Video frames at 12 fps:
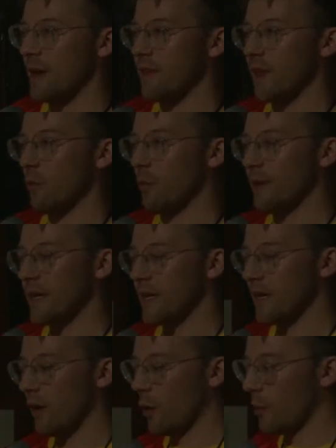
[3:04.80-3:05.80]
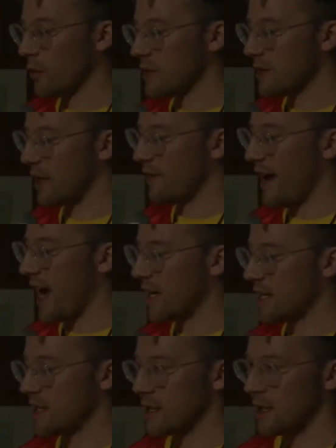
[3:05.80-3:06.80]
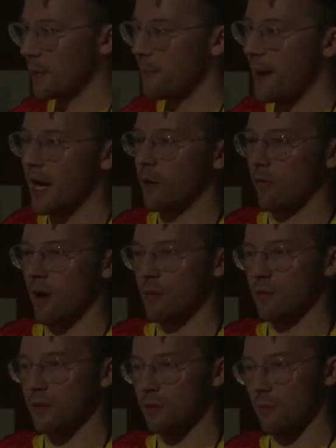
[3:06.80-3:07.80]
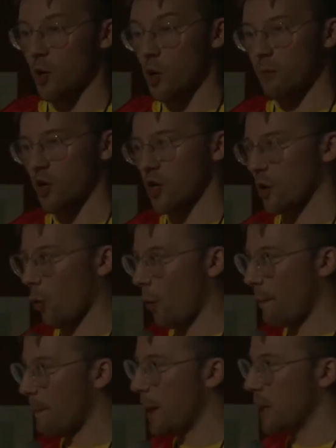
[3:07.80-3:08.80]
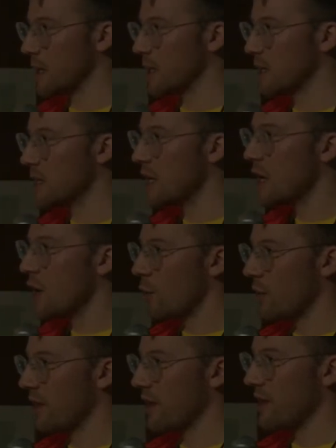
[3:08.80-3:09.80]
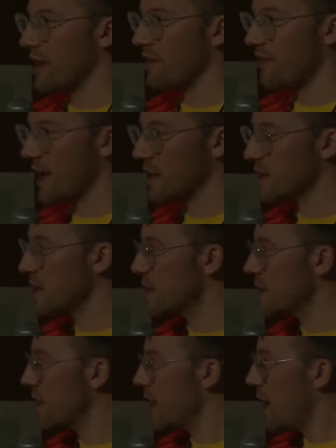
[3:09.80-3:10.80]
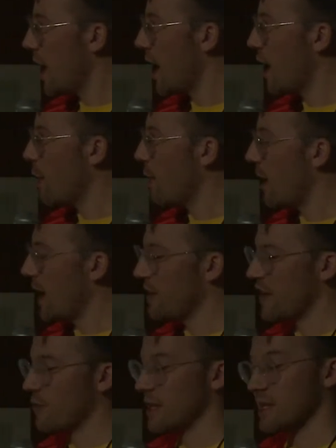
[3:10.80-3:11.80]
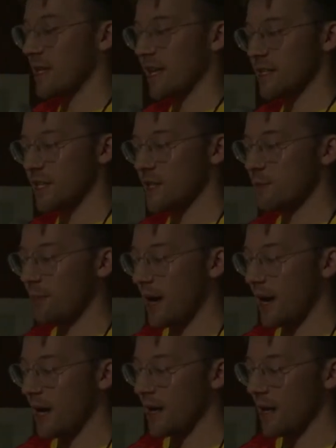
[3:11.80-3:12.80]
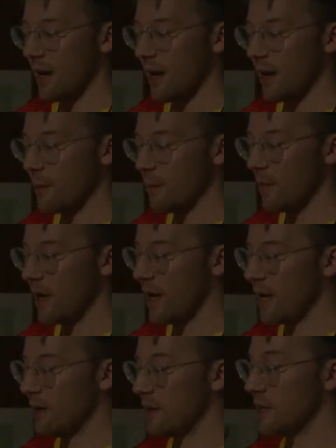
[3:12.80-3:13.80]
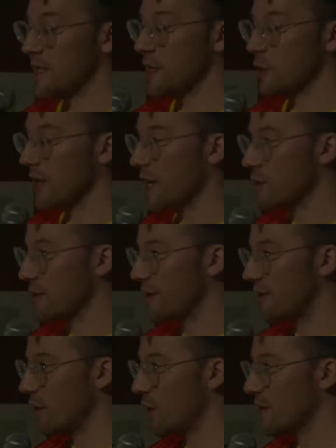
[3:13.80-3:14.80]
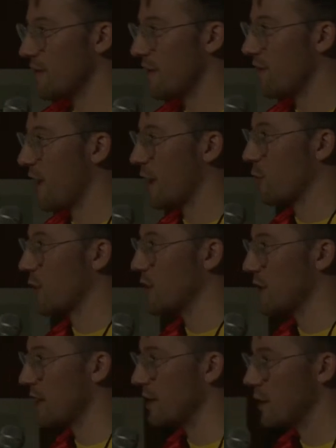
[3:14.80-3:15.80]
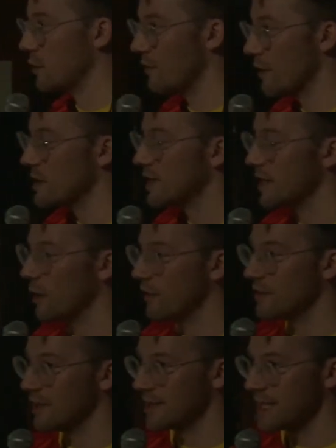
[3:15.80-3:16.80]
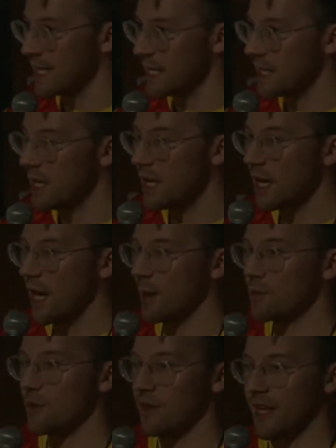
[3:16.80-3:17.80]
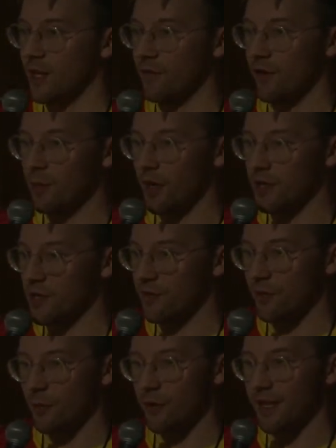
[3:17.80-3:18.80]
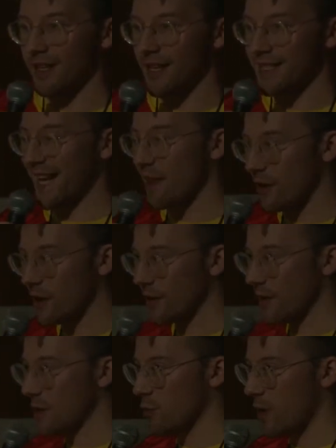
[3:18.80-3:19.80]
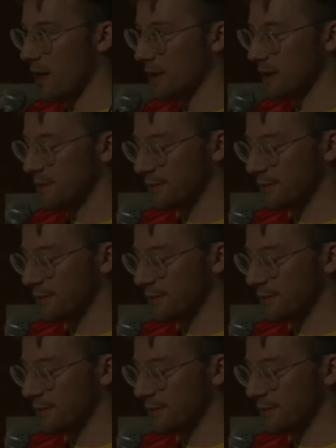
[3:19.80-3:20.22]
they will be almost kind of act as a background murmur or buzz within the event. And they've been selected by a senior lecturer in philosophy, Frank Rudder, at the University of Dundee. So thank you very much for putting that together as well.